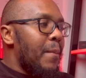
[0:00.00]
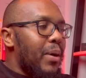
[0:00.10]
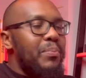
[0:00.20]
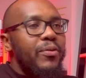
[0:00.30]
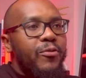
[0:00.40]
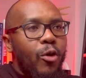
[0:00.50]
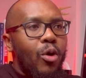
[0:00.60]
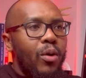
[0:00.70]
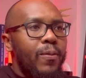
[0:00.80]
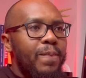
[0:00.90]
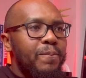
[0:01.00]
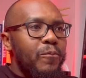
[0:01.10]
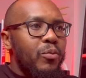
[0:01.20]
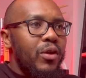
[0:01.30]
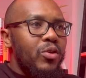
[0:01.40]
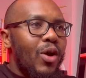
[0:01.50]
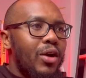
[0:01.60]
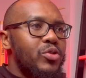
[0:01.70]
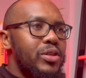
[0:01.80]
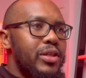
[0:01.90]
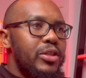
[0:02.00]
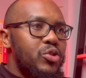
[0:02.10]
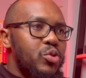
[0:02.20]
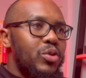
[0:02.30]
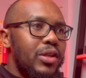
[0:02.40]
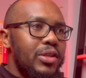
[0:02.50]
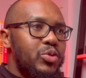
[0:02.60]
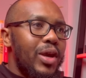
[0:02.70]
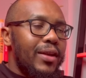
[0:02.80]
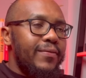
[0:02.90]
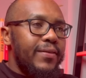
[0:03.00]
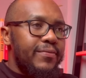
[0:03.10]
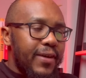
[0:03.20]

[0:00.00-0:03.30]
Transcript: But before you actually do anything